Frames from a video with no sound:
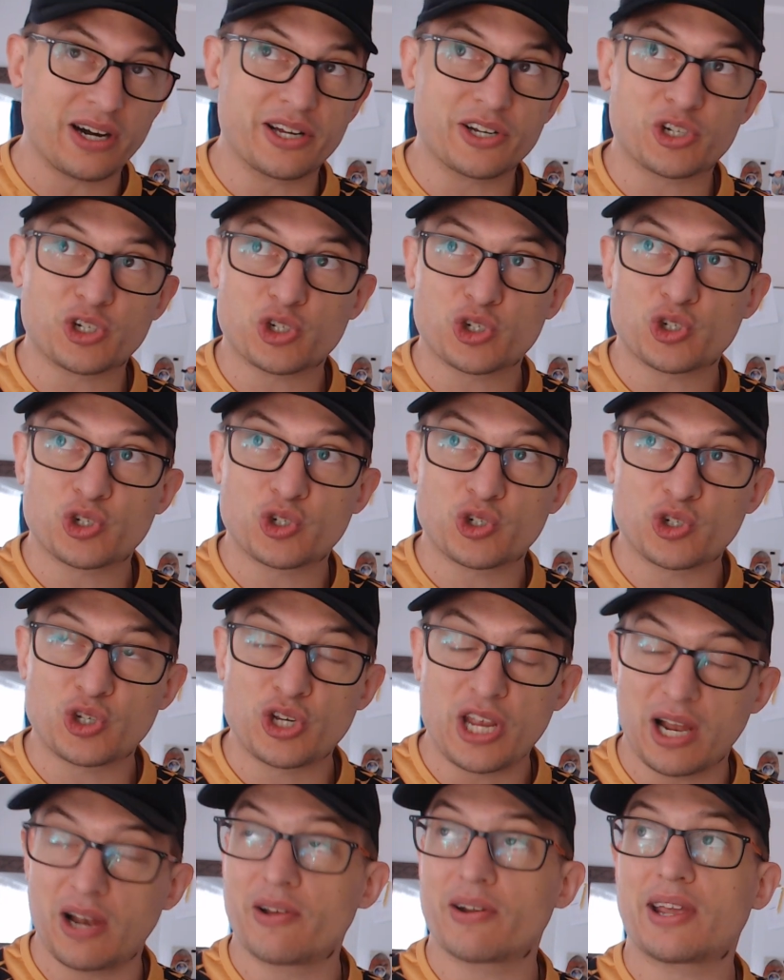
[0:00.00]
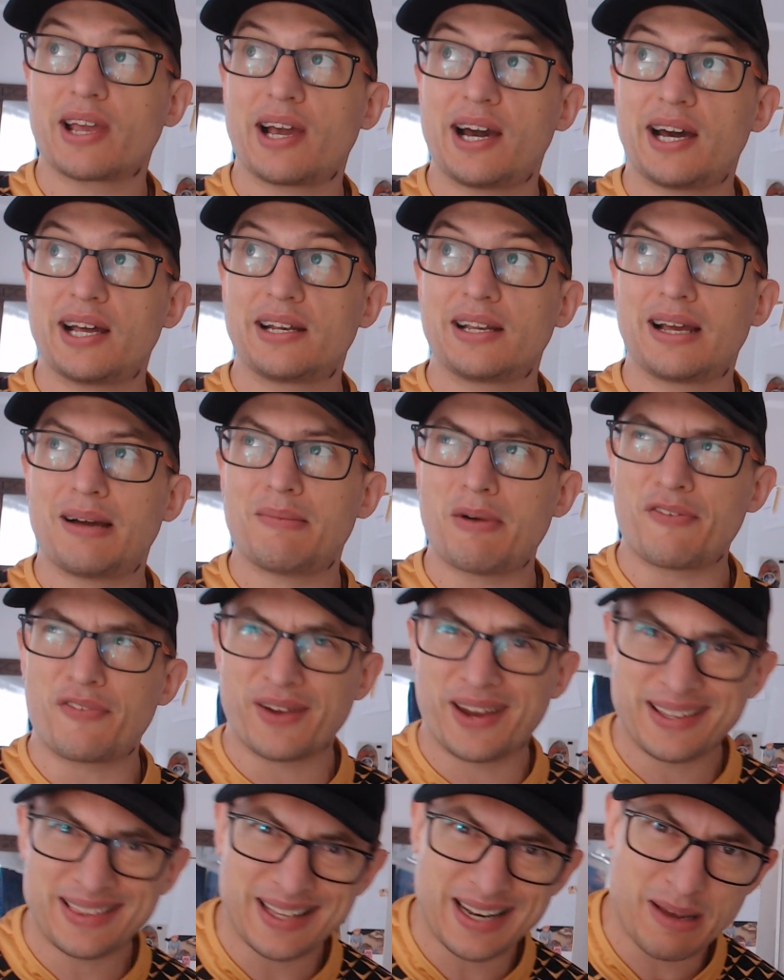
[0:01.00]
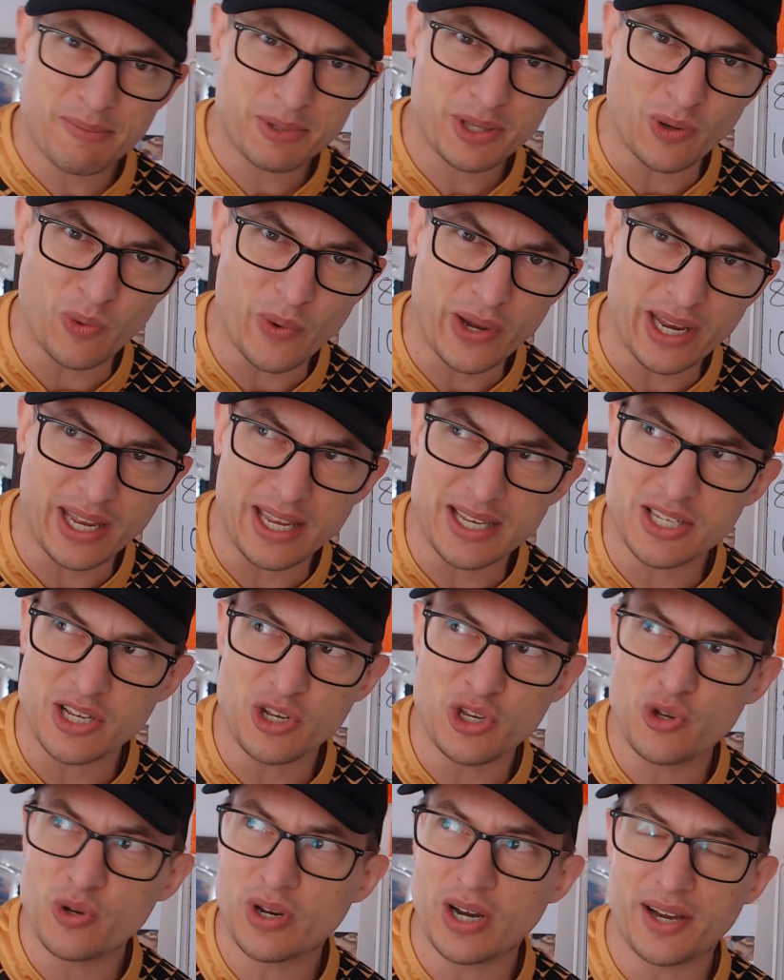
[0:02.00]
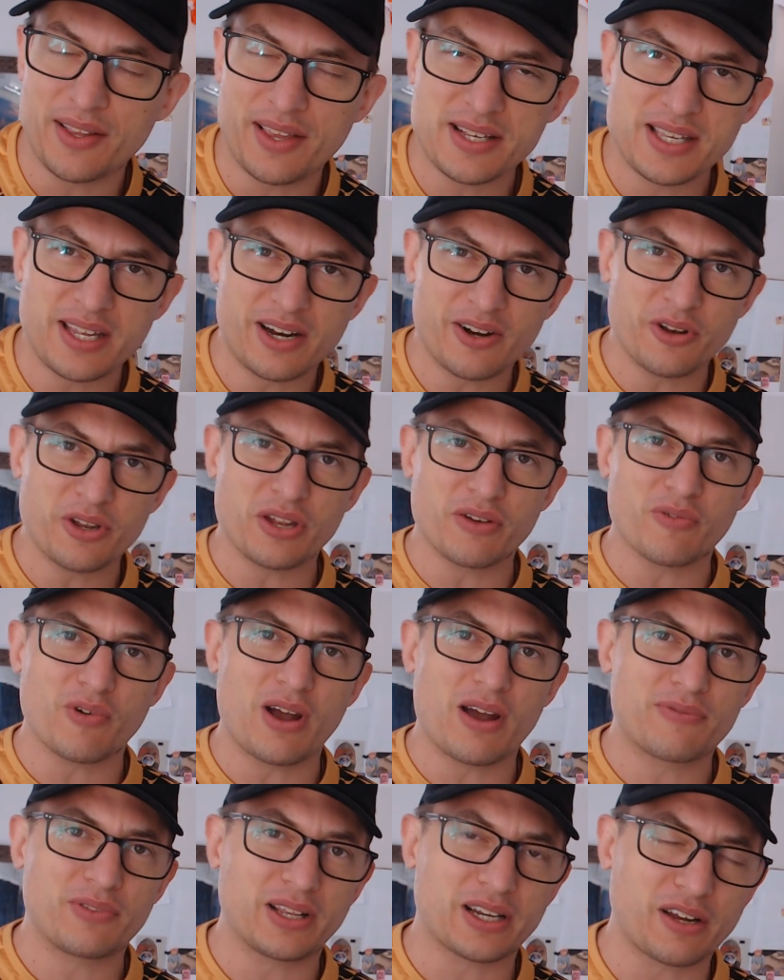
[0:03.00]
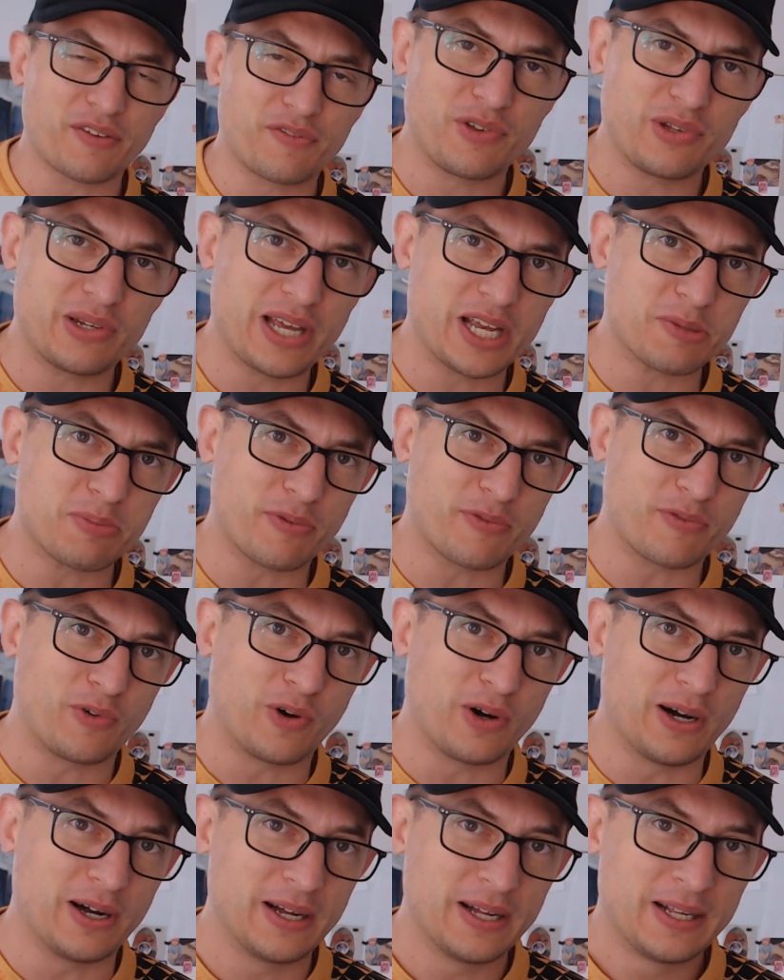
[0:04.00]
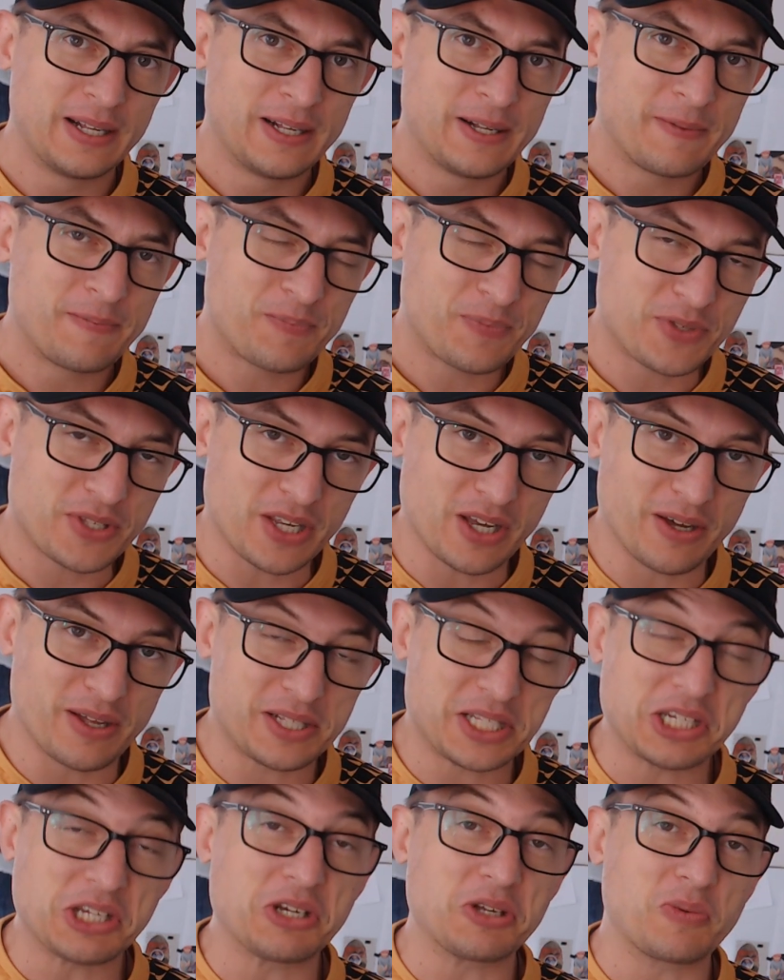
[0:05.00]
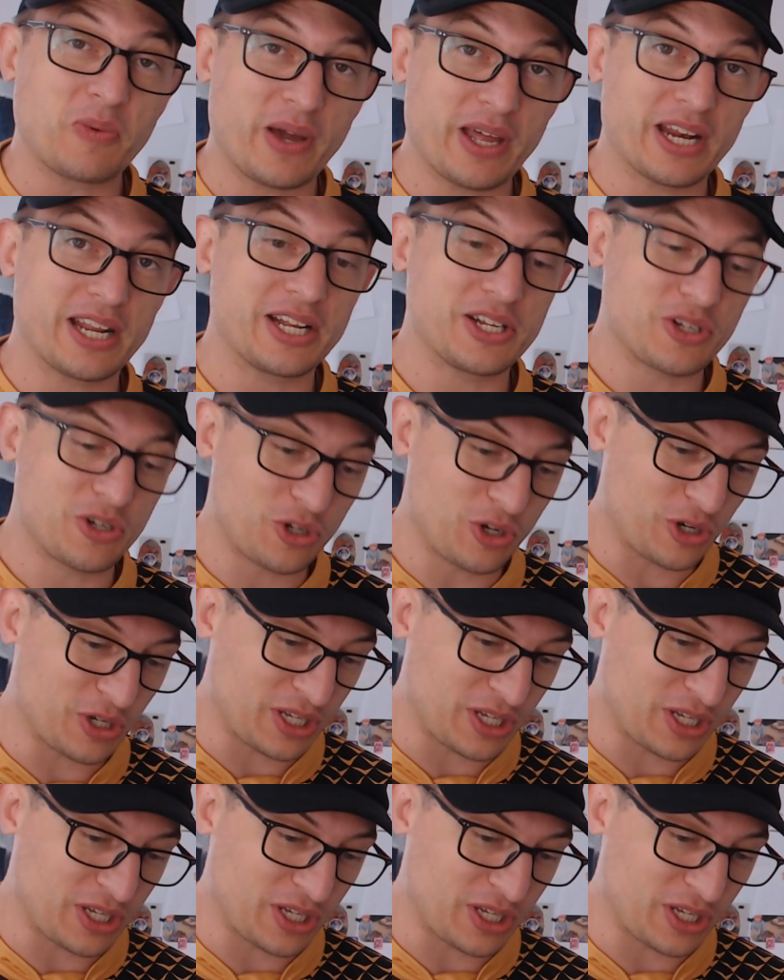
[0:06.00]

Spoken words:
a yellow card. I forget the name of the winger. He's a new guy. They said it only arrived like a days before, so that's a good way to introduce